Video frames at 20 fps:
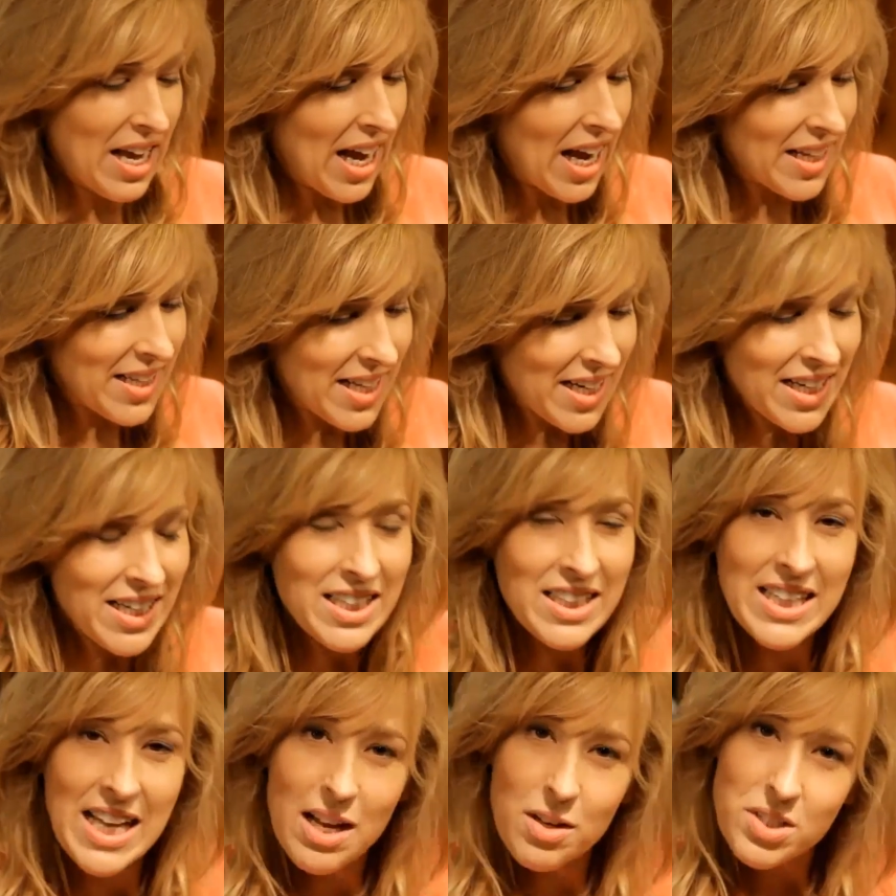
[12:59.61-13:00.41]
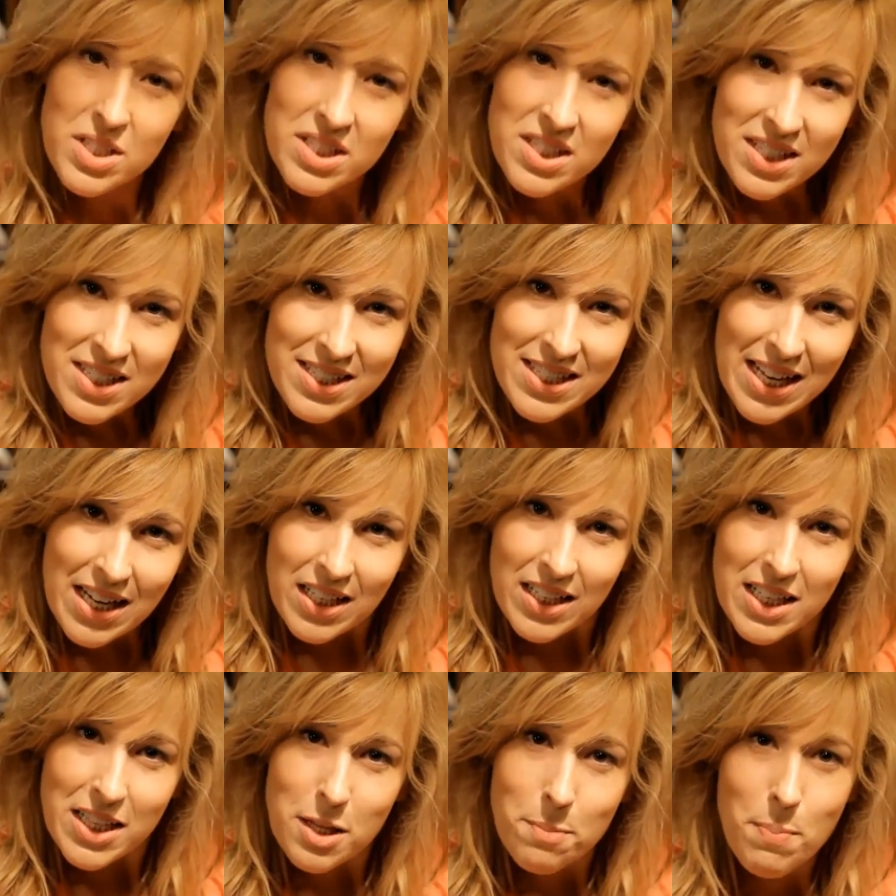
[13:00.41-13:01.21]
and then it allows it to
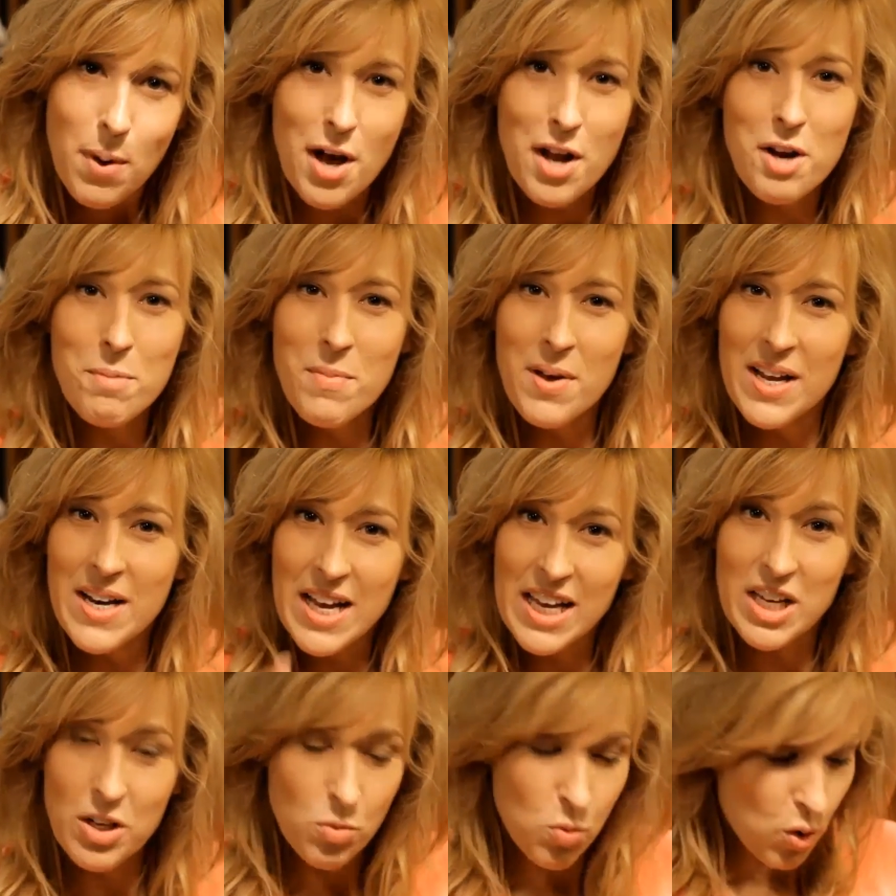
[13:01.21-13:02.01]
settle at the bottom, and I can